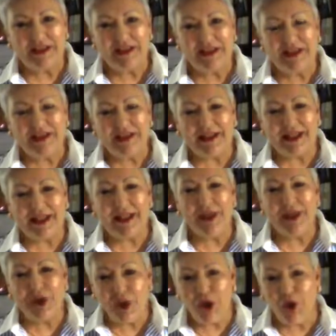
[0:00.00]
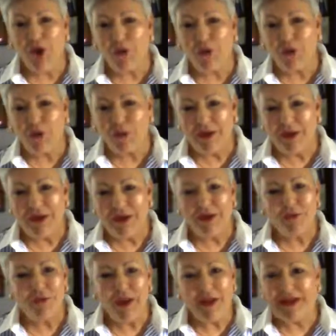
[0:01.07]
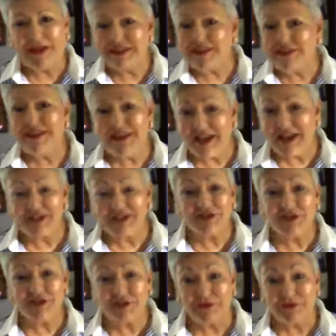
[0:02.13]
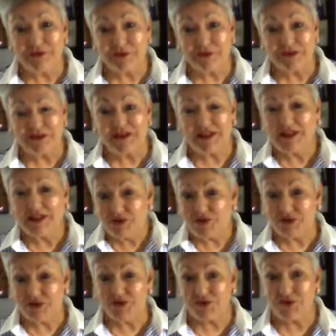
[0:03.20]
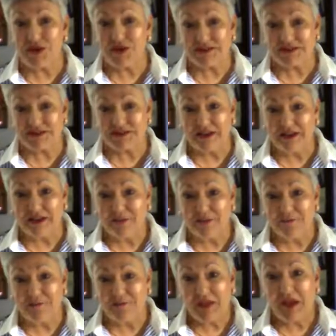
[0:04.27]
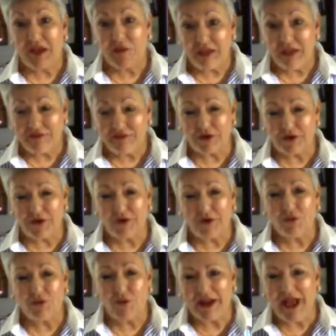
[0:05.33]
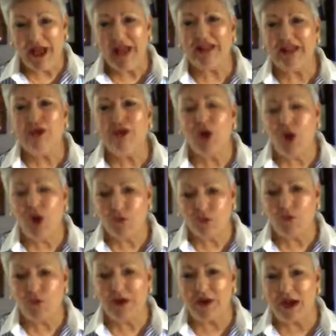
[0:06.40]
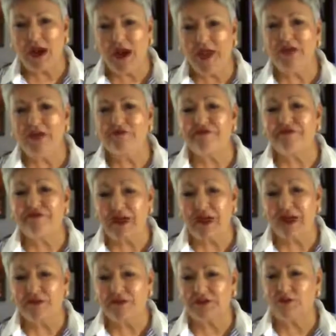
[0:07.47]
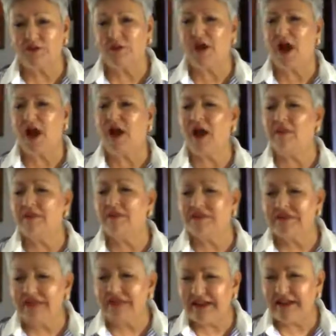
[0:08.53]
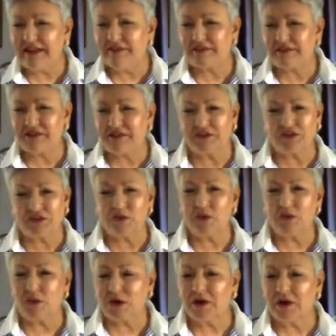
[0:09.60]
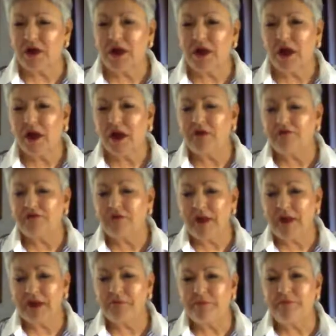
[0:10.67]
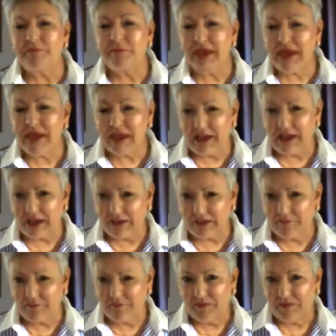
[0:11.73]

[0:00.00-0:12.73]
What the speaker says: in a no when it's a yes universe, that's your choice. However, what I know and what I have found and what I believe to the core of my being